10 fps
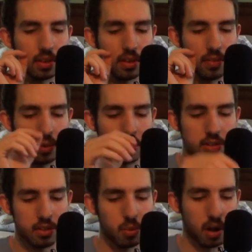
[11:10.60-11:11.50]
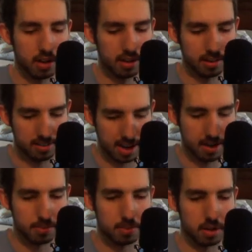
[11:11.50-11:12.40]
if you want to do well in an
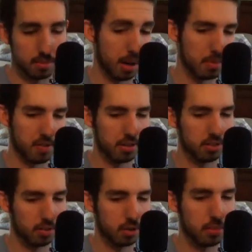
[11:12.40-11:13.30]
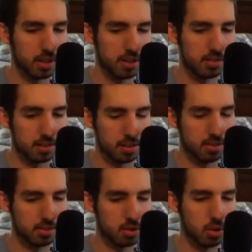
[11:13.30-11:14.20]
exam, and my professors have told me this, and this
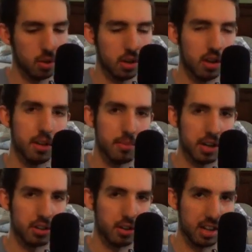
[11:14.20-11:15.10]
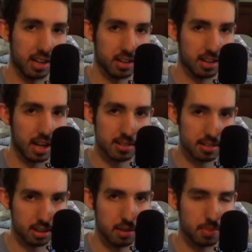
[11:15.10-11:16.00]
is true, make sure you get a good night's
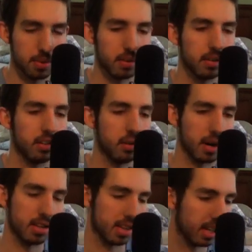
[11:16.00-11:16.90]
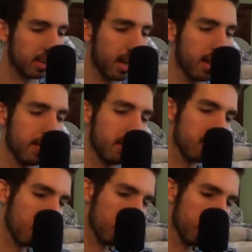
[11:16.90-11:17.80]
sleep. You might think that
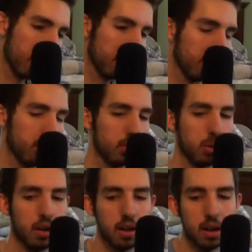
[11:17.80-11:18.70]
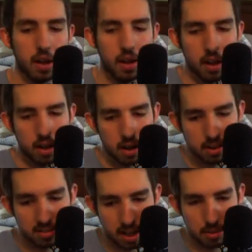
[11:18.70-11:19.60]
it's more productive to
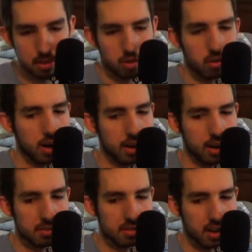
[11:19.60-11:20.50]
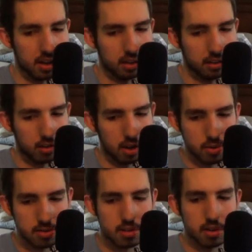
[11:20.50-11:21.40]
stay up till 3 a.m. studying your
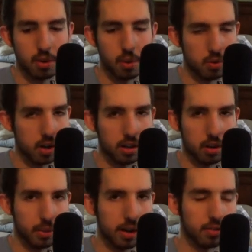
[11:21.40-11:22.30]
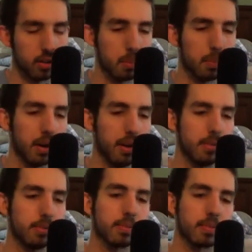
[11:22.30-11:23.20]
notes or reading or whatever,
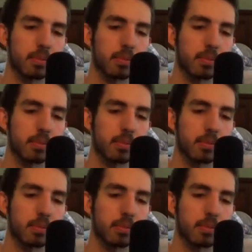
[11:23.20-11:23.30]
but